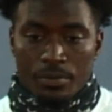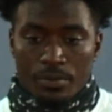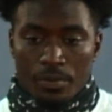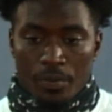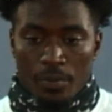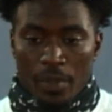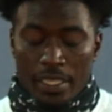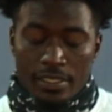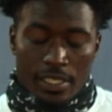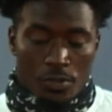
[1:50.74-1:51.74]

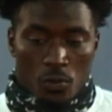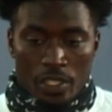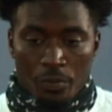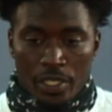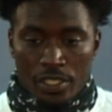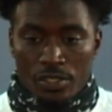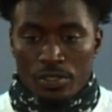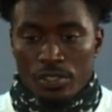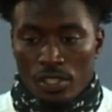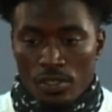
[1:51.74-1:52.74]
making teams one-dimensional.
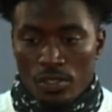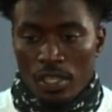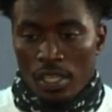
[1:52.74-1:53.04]
So,